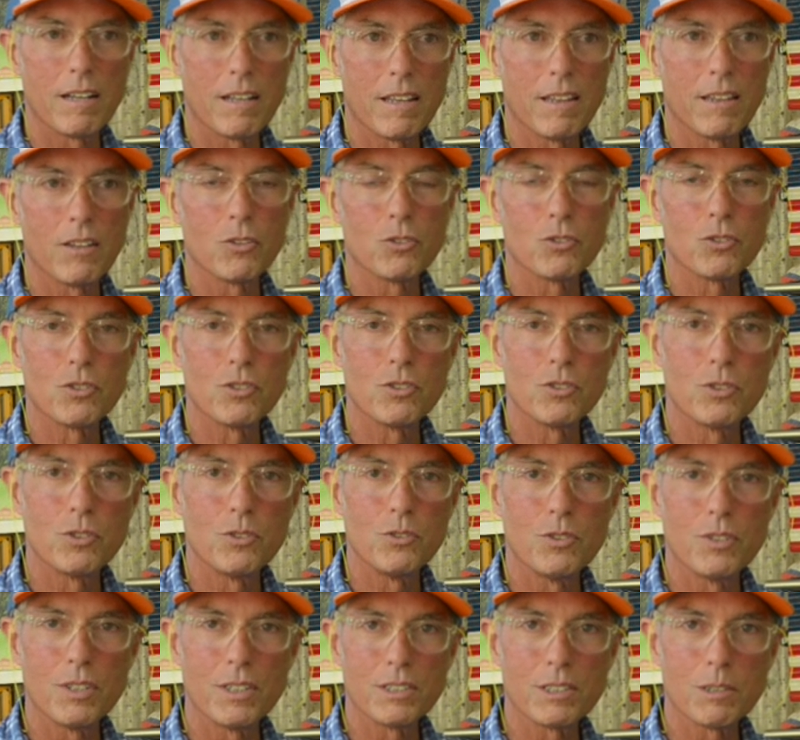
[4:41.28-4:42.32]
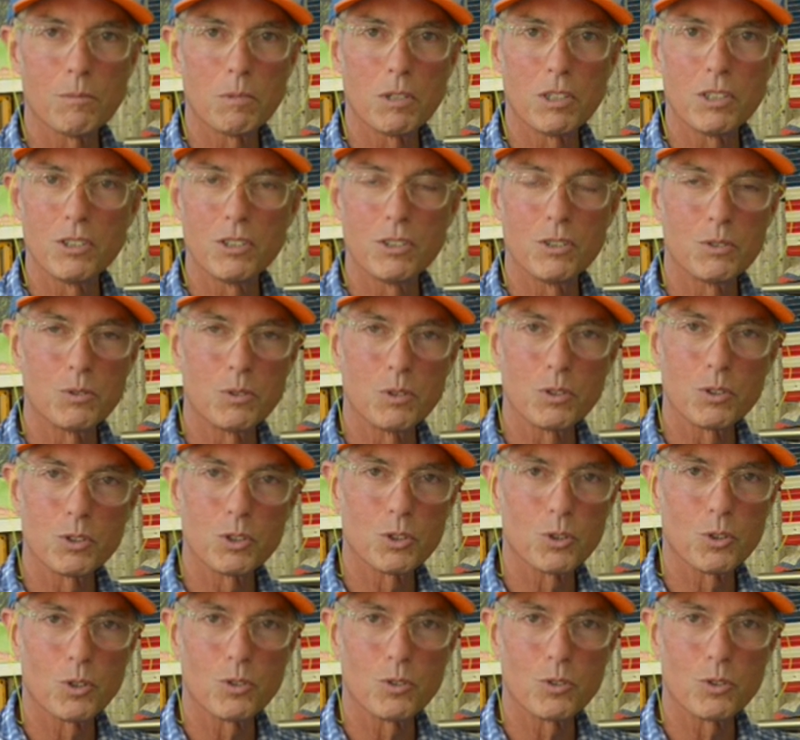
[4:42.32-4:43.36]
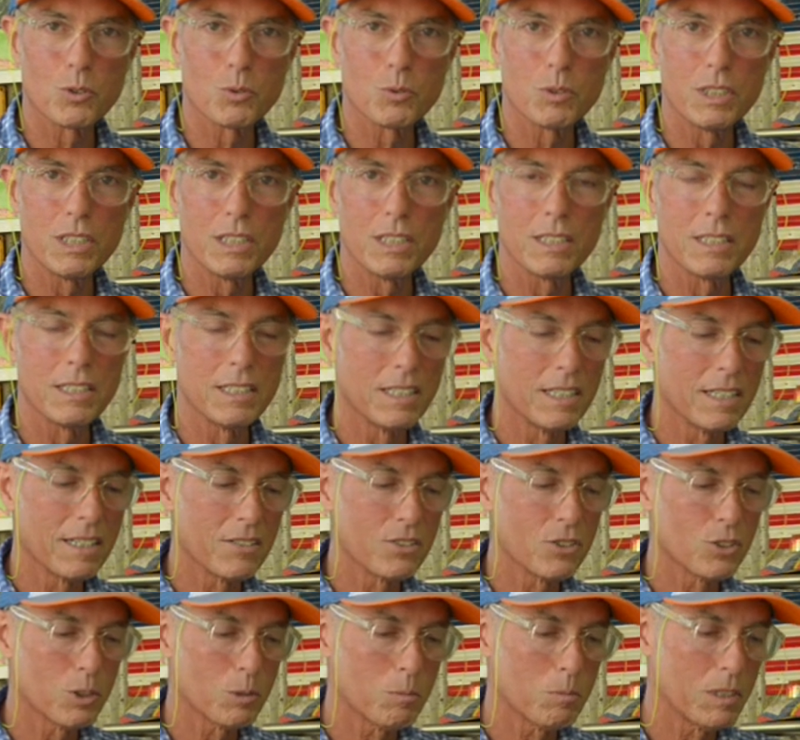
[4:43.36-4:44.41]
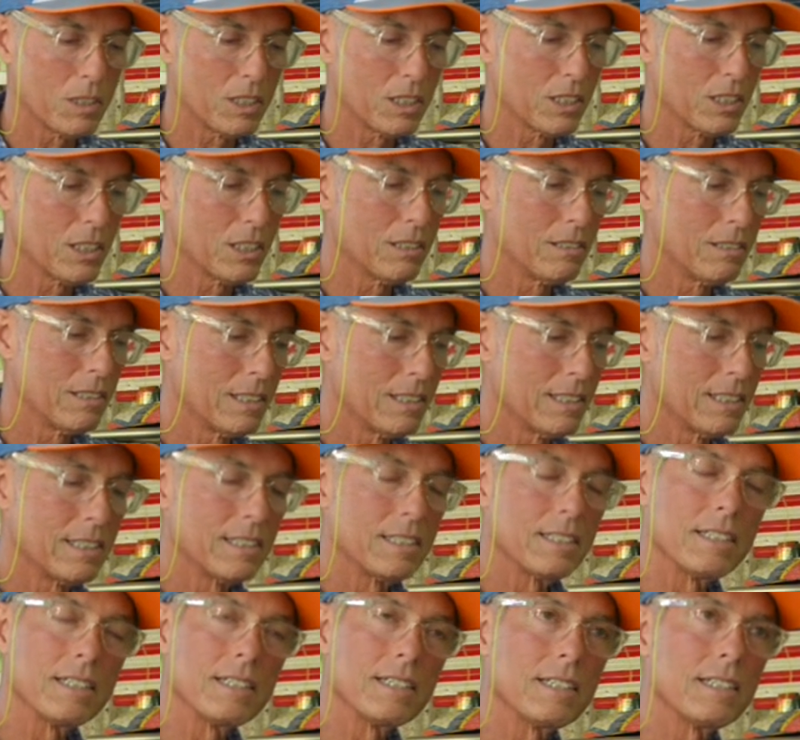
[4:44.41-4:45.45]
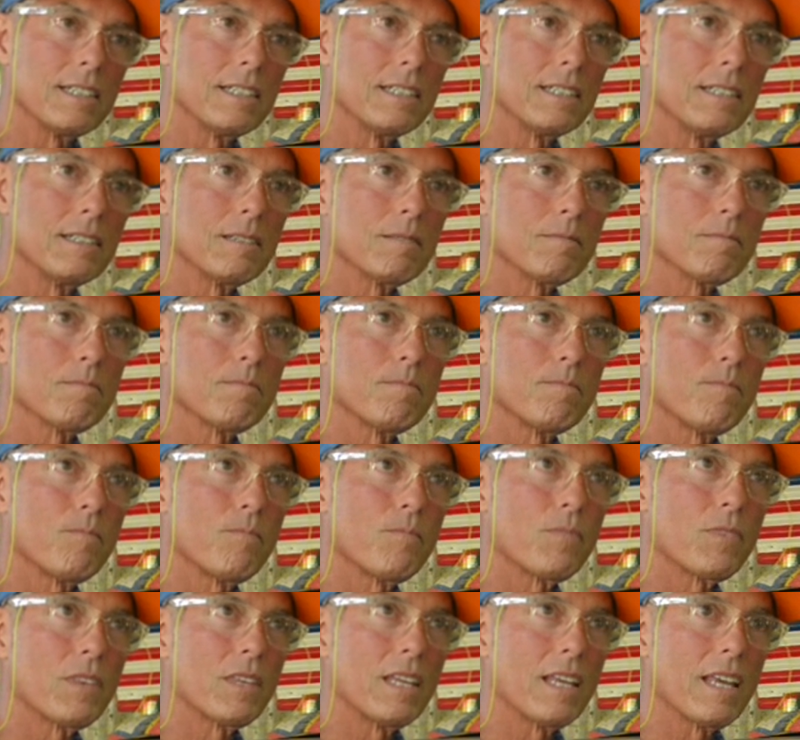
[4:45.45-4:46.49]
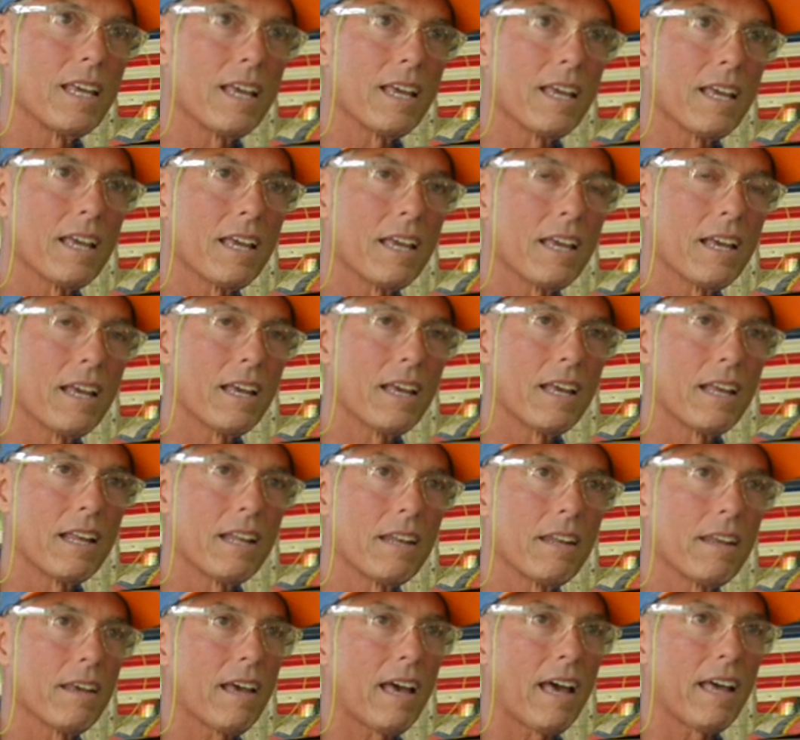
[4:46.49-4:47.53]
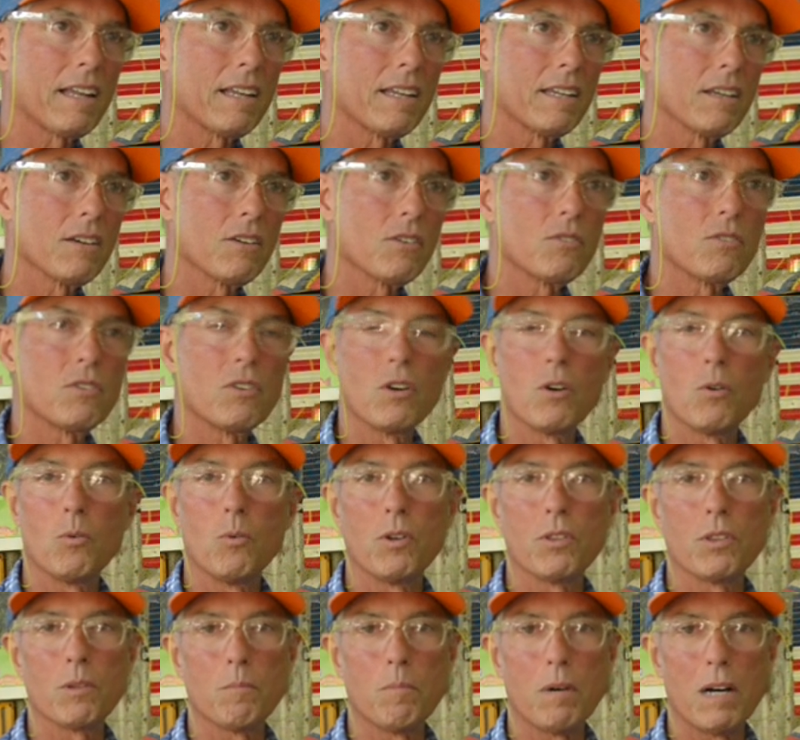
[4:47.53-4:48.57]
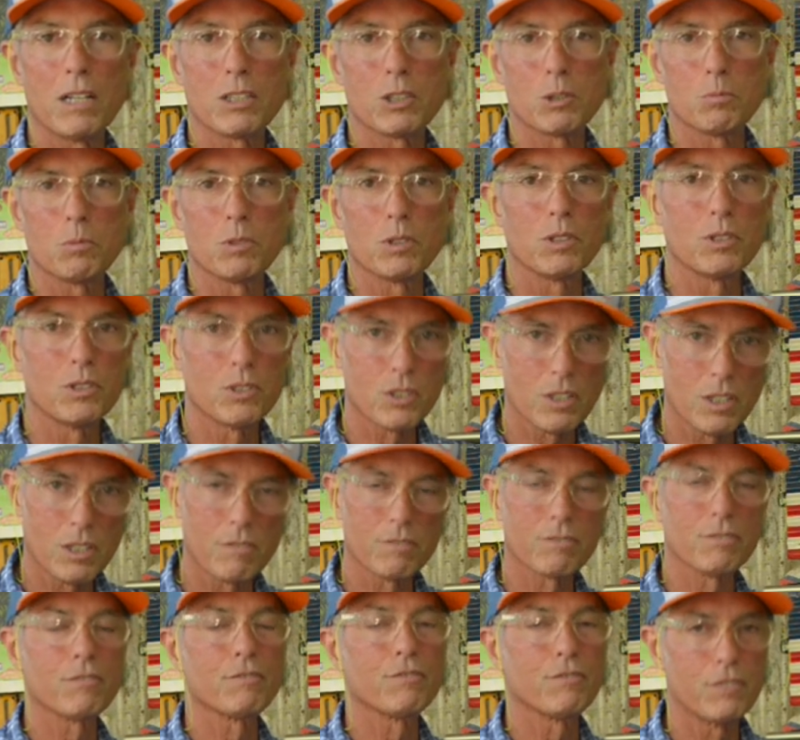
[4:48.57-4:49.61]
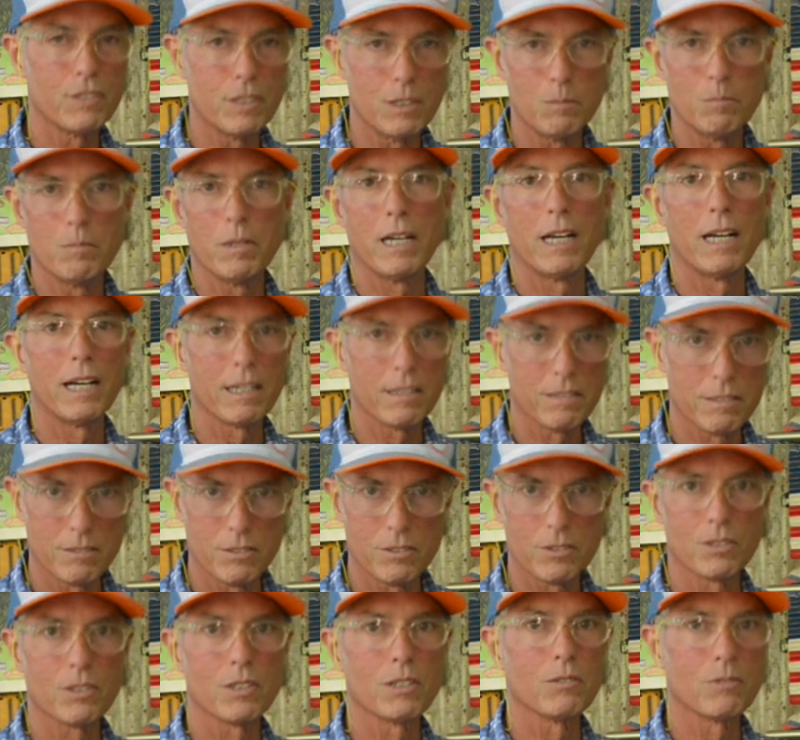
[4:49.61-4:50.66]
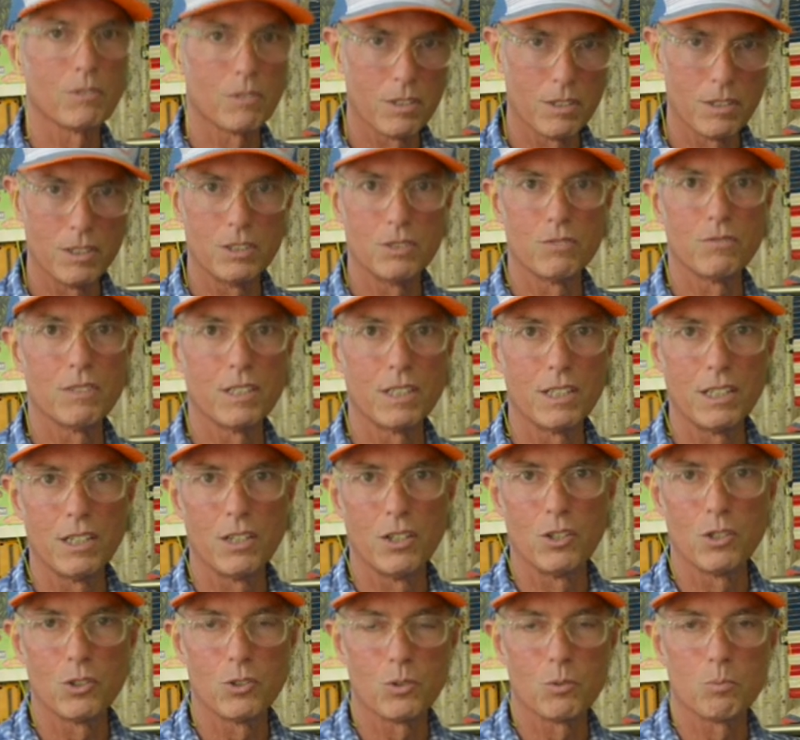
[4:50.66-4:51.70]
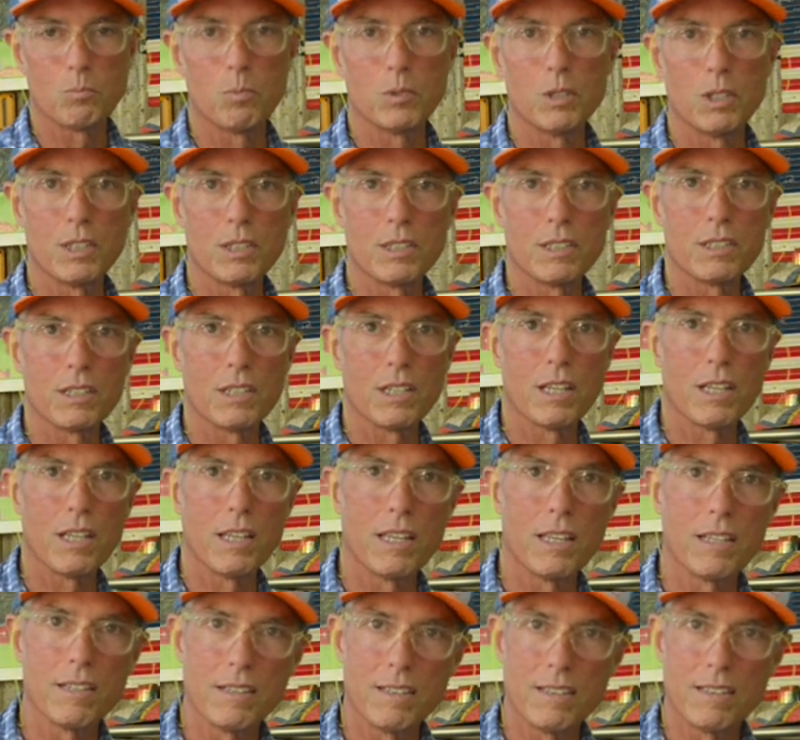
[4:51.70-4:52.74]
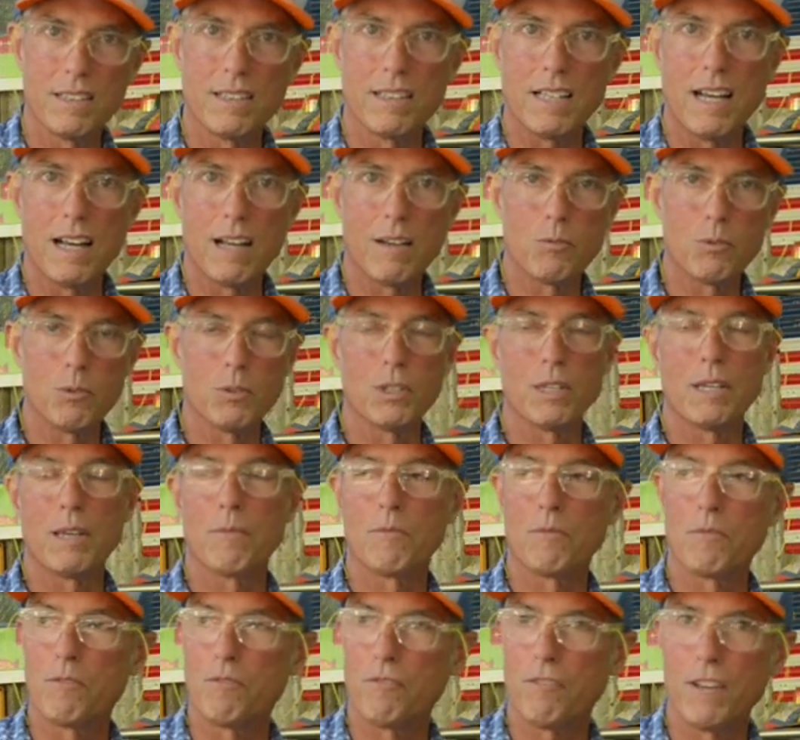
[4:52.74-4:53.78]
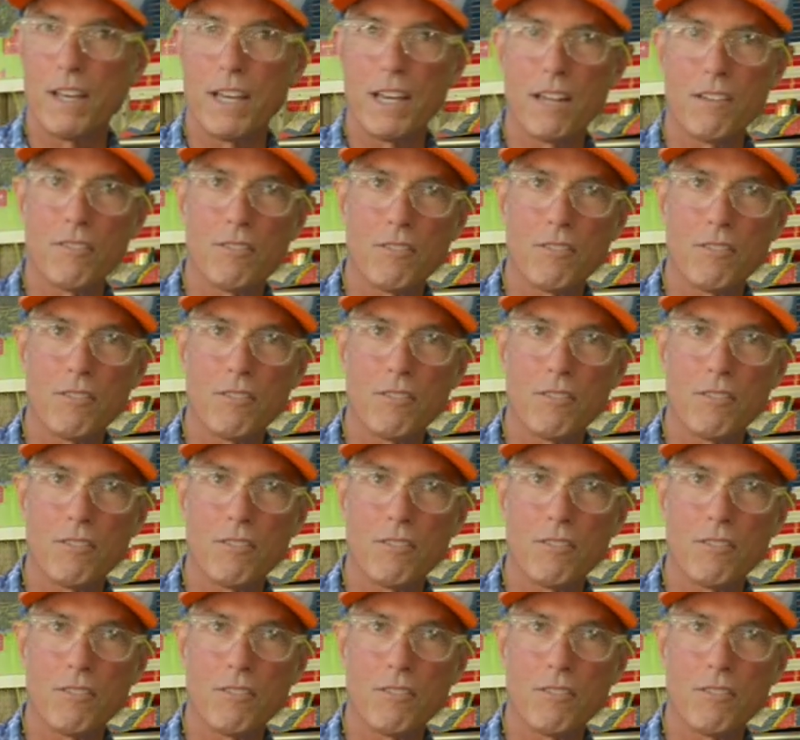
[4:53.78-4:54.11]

and those are the two things I'm going to do. Real short and sweet. Should be good. Um, and I don't know what the possibilities are for feedback during one of these videos, but uh, that I really am a fan